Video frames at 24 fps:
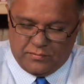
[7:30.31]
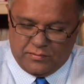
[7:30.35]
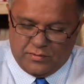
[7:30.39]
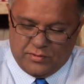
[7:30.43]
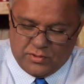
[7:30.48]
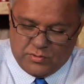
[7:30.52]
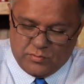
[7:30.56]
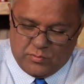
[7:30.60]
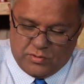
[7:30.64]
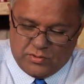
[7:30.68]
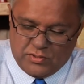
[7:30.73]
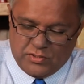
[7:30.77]

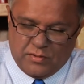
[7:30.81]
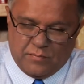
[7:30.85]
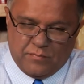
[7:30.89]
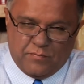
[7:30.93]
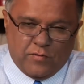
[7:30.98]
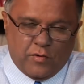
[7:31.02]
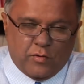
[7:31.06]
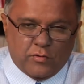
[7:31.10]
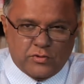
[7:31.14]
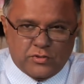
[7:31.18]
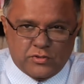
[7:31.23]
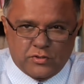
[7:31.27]
Here's what some
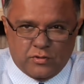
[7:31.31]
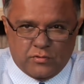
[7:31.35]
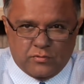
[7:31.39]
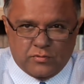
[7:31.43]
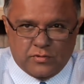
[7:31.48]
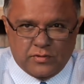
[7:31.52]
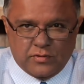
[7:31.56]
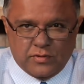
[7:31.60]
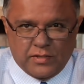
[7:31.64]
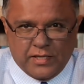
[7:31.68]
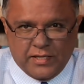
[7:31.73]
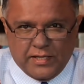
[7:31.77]
folks do
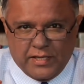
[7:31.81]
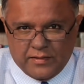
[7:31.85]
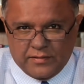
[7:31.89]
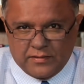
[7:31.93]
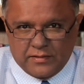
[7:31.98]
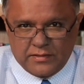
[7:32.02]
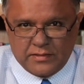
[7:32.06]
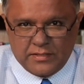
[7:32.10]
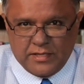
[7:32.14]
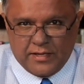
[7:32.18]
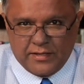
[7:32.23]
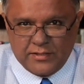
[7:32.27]
they get
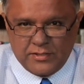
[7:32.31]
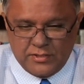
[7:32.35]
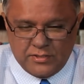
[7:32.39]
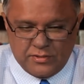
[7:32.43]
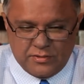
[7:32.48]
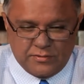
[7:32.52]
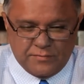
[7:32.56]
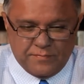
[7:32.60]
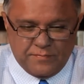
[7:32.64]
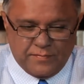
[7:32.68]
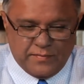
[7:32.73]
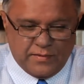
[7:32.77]
the
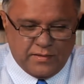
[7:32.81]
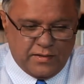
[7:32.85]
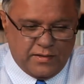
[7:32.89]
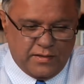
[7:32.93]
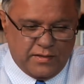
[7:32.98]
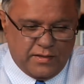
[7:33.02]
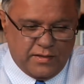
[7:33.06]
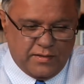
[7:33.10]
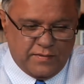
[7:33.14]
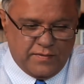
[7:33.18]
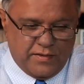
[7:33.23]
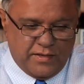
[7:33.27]
test
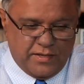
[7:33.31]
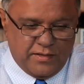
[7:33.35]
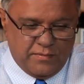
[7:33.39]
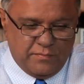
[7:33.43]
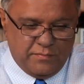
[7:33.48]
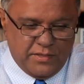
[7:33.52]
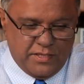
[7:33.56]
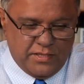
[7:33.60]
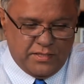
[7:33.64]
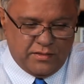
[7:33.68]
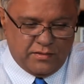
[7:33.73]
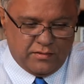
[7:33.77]
and they
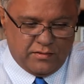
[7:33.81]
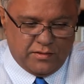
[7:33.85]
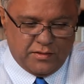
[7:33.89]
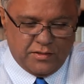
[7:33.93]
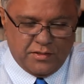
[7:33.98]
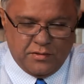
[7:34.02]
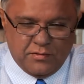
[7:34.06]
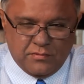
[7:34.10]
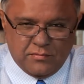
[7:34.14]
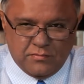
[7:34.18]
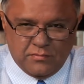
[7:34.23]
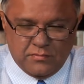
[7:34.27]

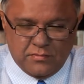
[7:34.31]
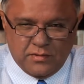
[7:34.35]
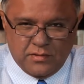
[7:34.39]
immediately